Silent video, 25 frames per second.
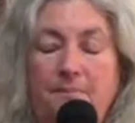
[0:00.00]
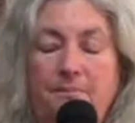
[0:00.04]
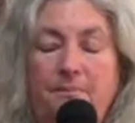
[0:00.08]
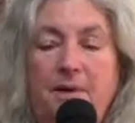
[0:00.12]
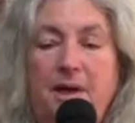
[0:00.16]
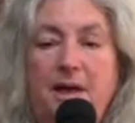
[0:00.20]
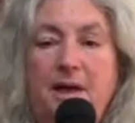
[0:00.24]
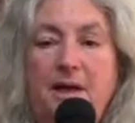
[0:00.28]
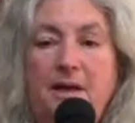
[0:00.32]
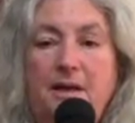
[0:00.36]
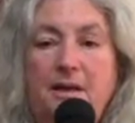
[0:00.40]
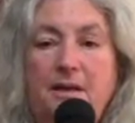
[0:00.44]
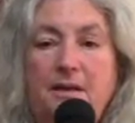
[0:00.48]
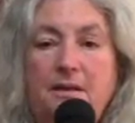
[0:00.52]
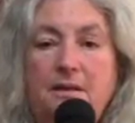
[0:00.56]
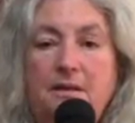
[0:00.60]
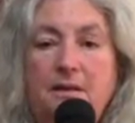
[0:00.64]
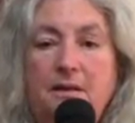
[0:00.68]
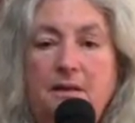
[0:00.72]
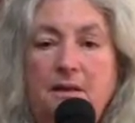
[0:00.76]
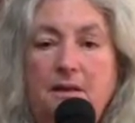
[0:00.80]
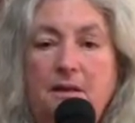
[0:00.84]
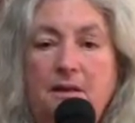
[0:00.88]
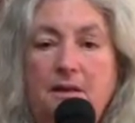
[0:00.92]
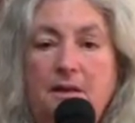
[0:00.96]
But
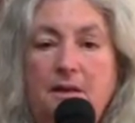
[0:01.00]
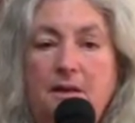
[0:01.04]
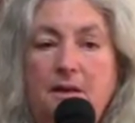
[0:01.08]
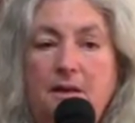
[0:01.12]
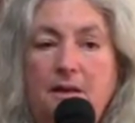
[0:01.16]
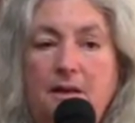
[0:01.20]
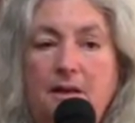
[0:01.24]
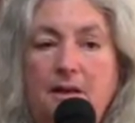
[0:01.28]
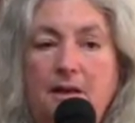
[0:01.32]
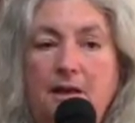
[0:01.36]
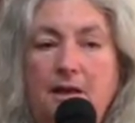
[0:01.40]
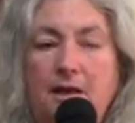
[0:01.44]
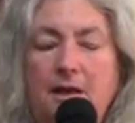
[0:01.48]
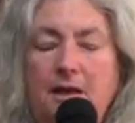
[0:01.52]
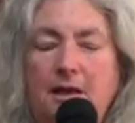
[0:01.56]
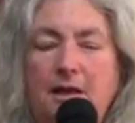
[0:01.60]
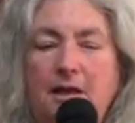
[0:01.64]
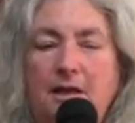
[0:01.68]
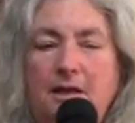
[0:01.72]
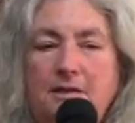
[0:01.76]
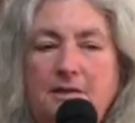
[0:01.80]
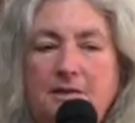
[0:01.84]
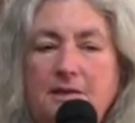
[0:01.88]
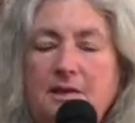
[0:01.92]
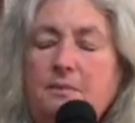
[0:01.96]

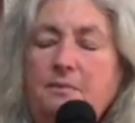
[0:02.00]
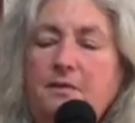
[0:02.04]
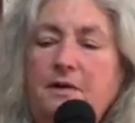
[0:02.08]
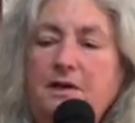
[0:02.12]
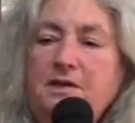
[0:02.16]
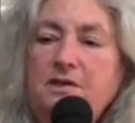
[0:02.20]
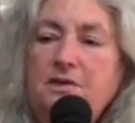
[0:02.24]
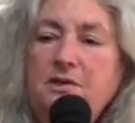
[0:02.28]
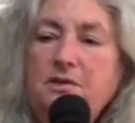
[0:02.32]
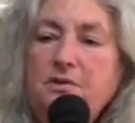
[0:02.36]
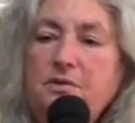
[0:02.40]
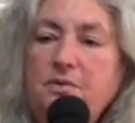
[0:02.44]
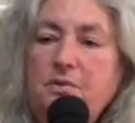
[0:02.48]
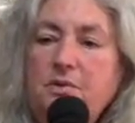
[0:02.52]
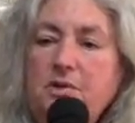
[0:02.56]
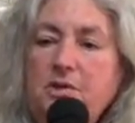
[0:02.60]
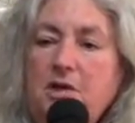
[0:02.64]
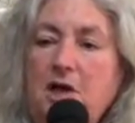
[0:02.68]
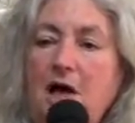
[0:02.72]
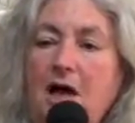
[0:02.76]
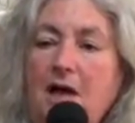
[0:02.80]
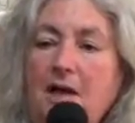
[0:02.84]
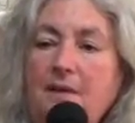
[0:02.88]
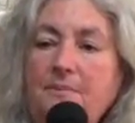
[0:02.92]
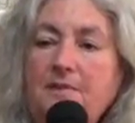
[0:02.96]
in some ways, those were
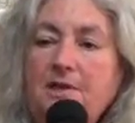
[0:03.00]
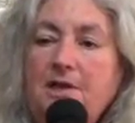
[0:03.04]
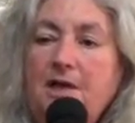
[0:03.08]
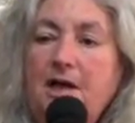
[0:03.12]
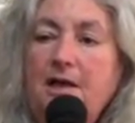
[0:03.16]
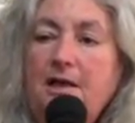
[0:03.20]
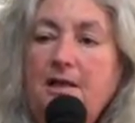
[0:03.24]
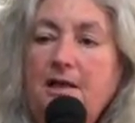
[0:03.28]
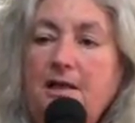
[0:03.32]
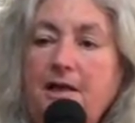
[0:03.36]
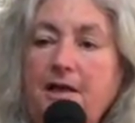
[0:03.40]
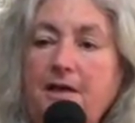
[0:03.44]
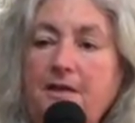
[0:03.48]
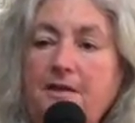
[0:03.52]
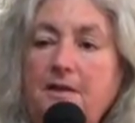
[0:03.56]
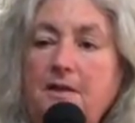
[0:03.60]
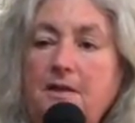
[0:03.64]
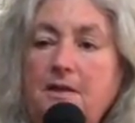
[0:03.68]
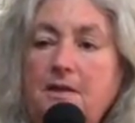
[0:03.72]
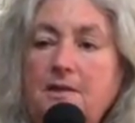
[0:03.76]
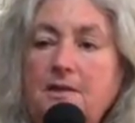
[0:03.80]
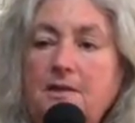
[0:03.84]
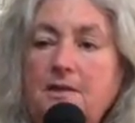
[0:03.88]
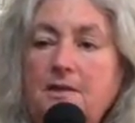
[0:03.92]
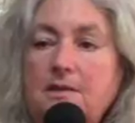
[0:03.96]
times kind of like
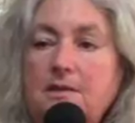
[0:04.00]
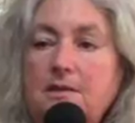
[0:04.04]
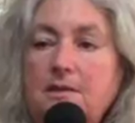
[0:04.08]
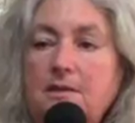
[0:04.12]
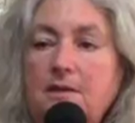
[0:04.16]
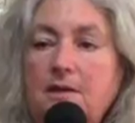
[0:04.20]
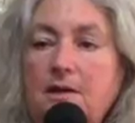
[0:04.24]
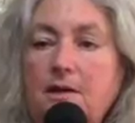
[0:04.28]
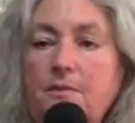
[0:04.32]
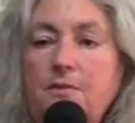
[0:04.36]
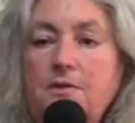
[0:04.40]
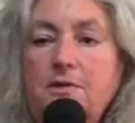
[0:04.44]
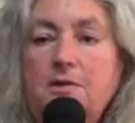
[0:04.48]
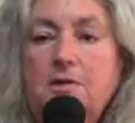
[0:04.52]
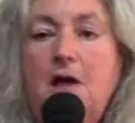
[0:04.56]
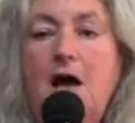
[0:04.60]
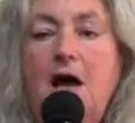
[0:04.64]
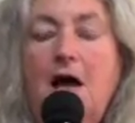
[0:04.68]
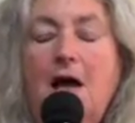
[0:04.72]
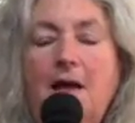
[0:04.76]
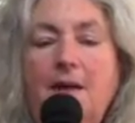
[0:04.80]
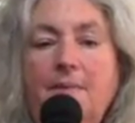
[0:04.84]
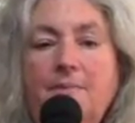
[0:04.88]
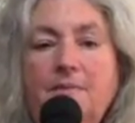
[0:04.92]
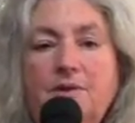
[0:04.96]
this. And they were
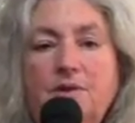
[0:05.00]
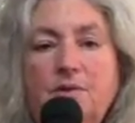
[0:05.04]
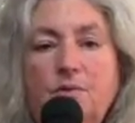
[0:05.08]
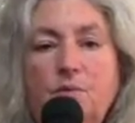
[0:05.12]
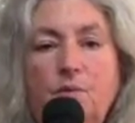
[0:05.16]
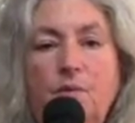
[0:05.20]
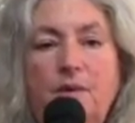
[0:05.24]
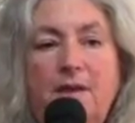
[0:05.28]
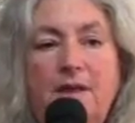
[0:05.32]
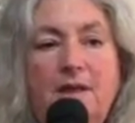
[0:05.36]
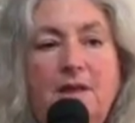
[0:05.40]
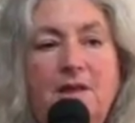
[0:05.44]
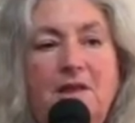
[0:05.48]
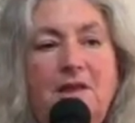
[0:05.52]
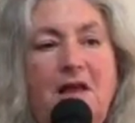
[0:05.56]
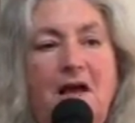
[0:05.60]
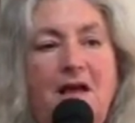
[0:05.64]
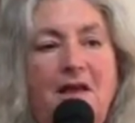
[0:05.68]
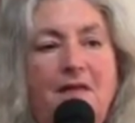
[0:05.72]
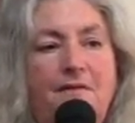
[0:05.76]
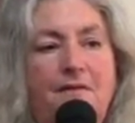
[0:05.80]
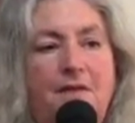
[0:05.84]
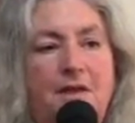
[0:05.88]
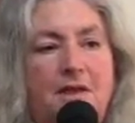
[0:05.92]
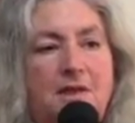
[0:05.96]
times when a
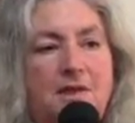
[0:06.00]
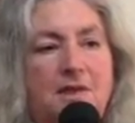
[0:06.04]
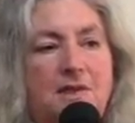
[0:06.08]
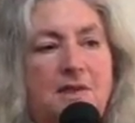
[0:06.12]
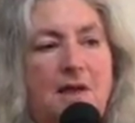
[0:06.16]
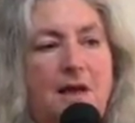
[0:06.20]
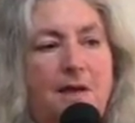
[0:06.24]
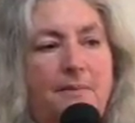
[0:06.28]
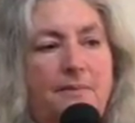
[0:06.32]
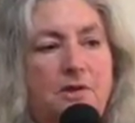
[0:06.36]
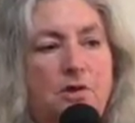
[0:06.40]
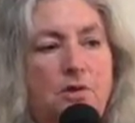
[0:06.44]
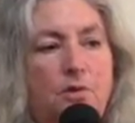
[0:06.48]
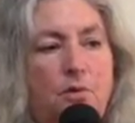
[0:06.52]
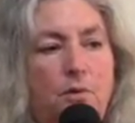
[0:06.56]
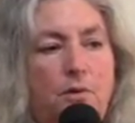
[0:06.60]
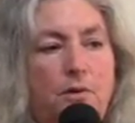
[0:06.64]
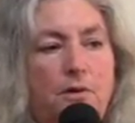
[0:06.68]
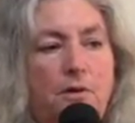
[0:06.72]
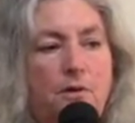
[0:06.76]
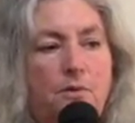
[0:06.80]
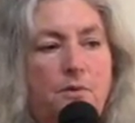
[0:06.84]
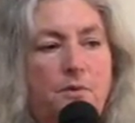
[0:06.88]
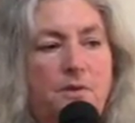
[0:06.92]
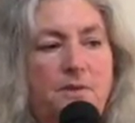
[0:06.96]
lot of the established
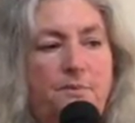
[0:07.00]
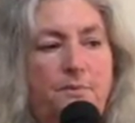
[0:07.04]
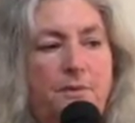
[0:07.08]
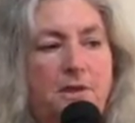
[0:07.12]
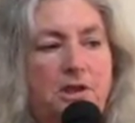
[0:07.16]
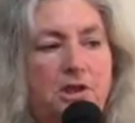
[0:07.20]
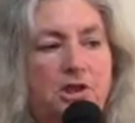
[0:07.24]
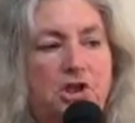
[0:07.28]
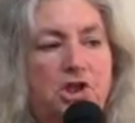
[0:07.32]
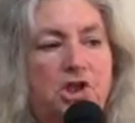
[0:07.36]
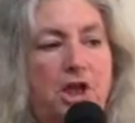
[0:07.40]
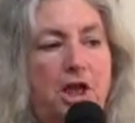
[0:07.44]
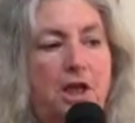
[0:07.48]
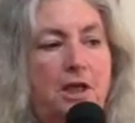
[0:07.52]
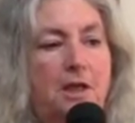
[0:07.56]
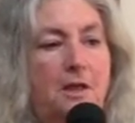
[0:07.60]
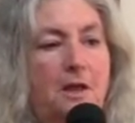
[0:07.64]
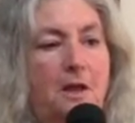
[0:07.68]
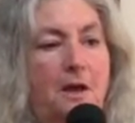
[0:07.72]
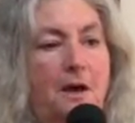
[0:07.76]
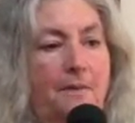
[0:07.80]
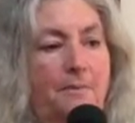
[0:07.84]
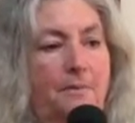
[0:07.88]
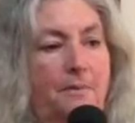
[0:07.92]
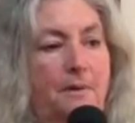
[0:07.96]
order was being shaken
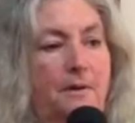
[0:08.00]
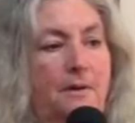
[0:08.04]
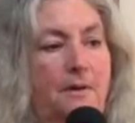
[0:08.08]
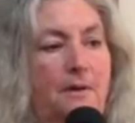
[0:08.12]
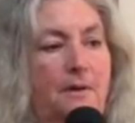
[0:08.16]
up.